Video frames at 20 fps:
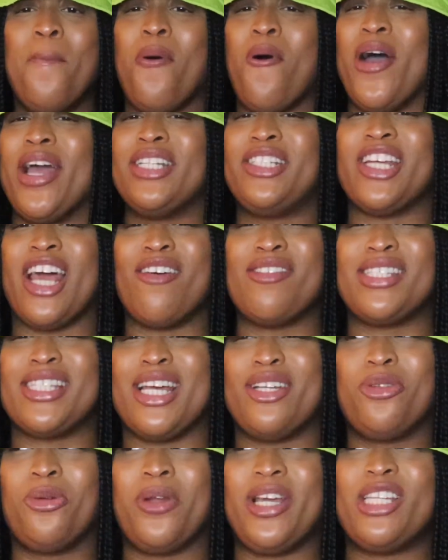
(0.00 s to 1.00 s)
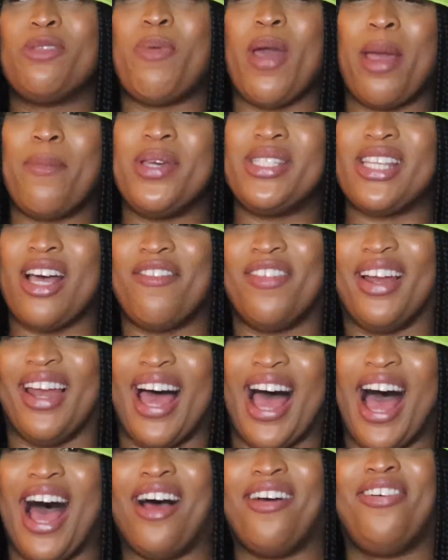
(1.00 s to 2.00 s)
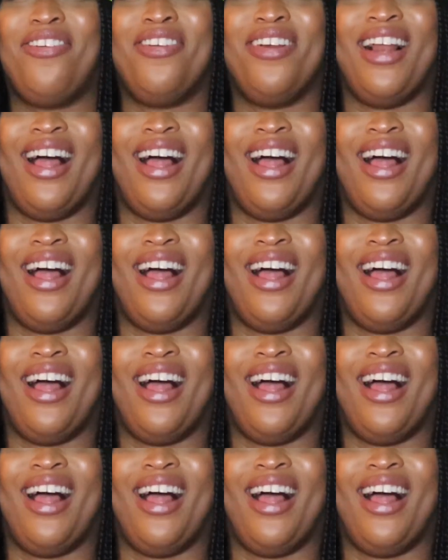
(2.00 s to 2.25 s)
point, Jeff said, do these babies ever laugh?